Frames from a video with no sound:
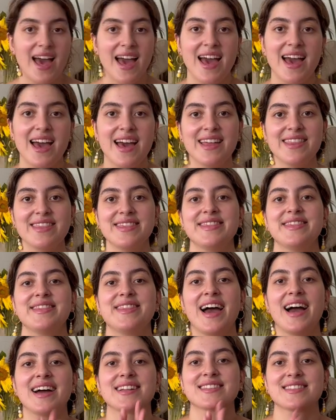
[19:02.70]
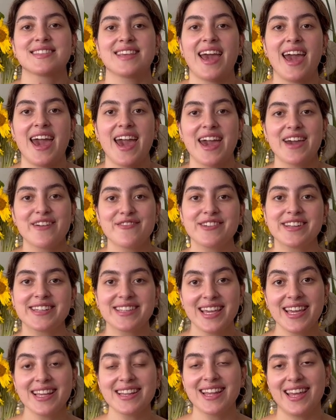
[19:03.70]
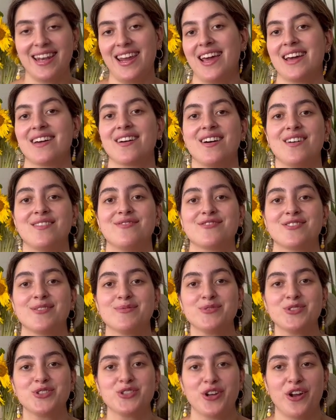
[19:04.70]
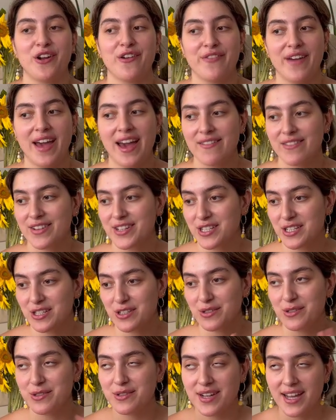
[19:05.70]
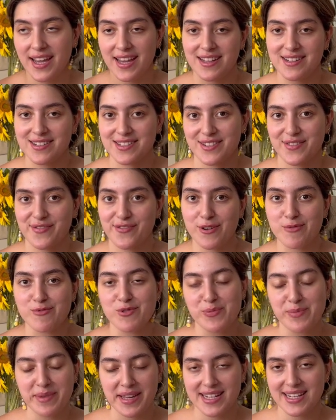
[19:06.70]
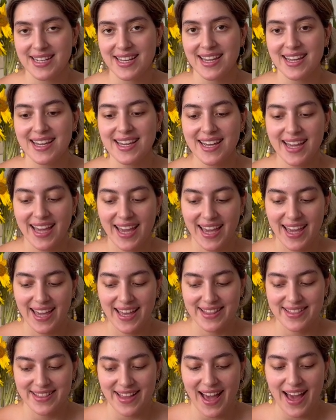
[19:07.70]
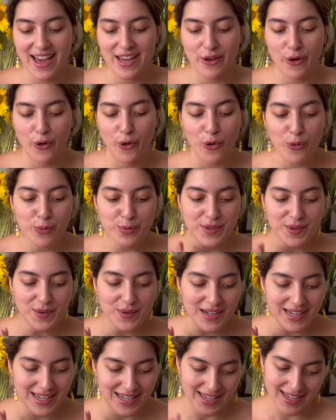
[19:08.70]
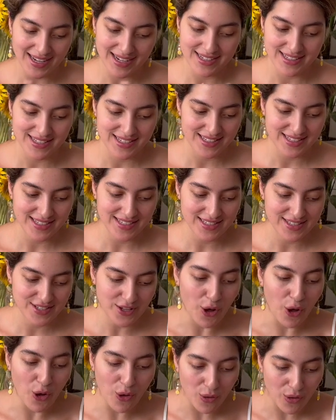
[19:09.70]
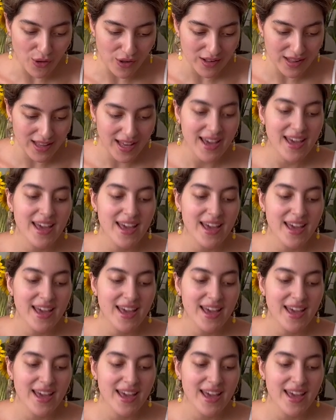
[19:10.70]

And that's everything that I got from Djerf Avenue and from Romania, and I hope you liked this haul,